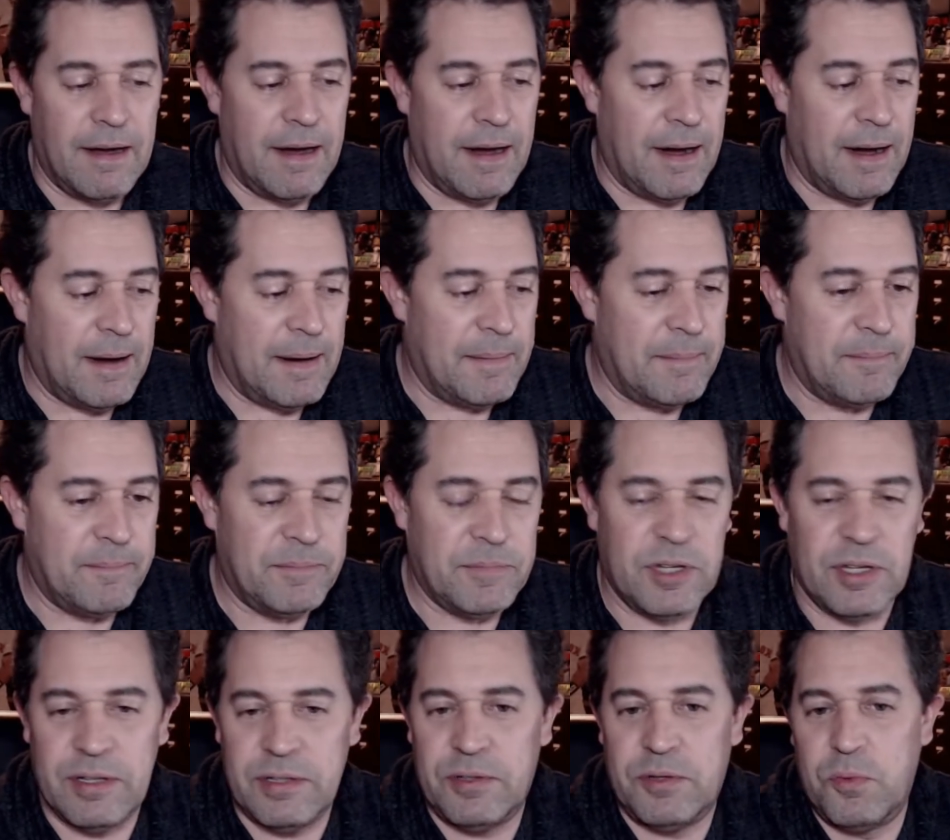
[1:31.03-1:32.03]

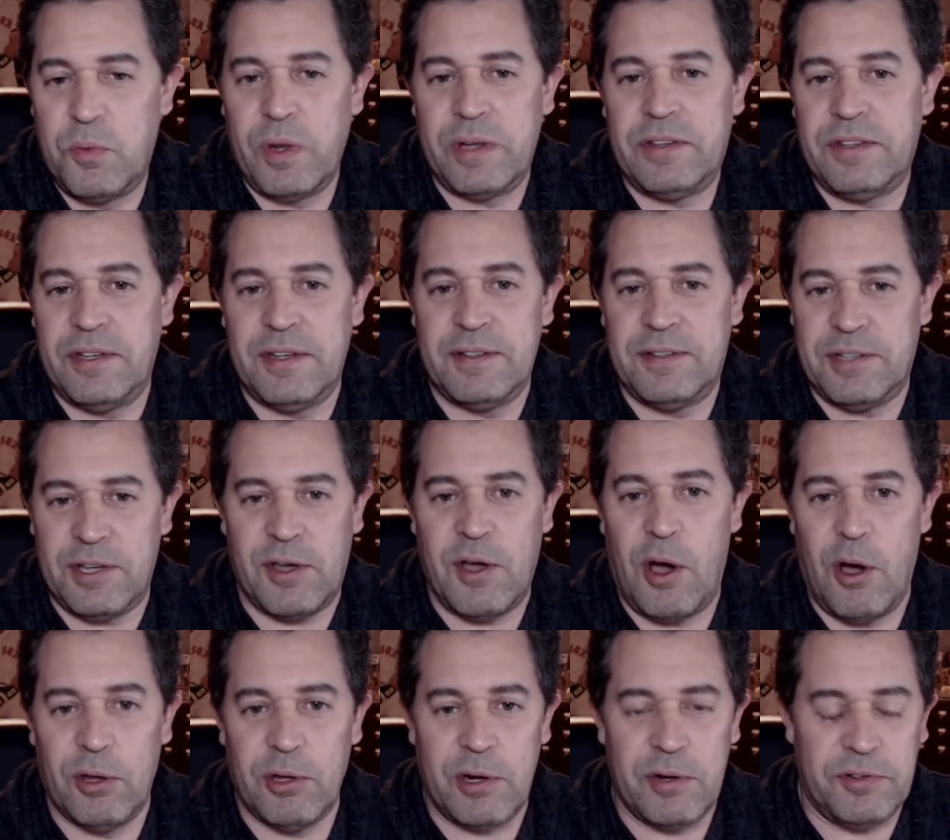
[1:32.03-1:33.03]
to
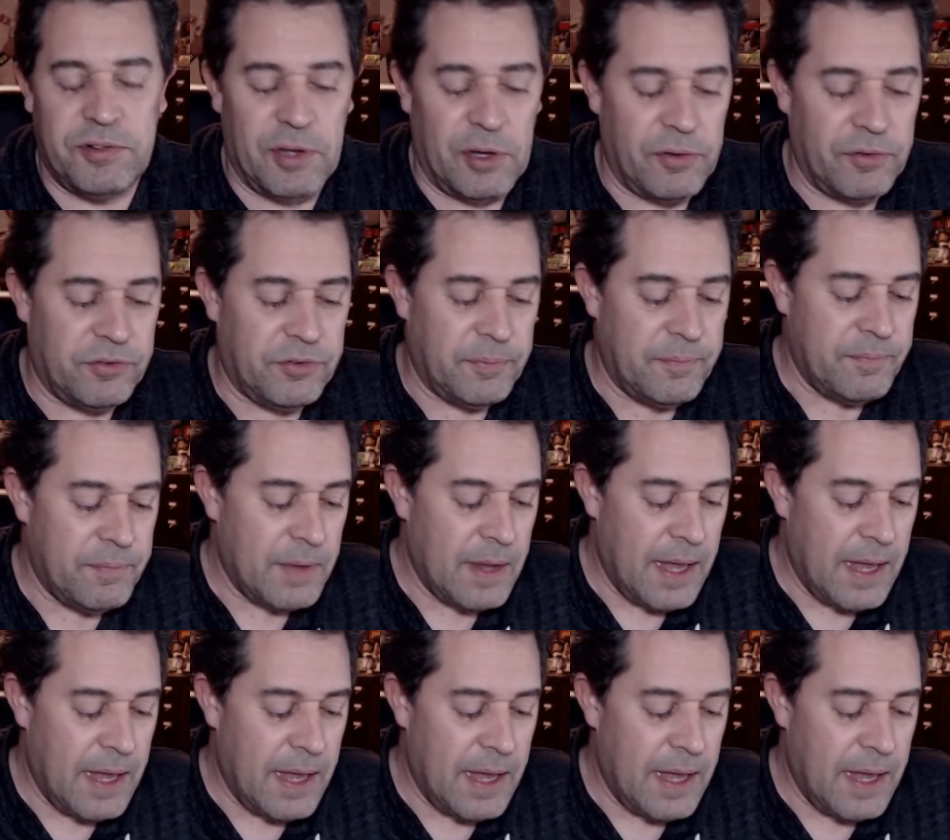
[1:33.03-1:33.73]
call ourselves.